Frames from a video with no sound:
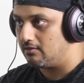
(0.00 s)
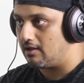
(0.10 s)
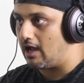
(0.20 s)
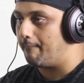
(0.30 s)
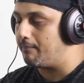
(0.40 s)
A
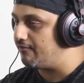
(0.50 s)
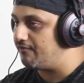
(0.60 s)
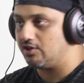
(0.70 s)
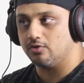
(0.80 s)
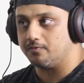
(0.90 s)
perfect show
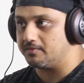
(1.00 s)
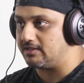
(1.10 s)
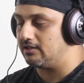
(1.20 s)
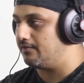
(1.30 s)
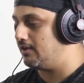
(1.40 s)
from start to
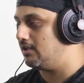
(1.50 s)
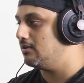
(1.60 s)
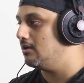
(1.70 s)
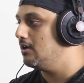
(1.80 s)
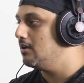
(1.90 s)
finish.
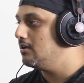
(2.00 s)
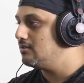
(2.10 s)
6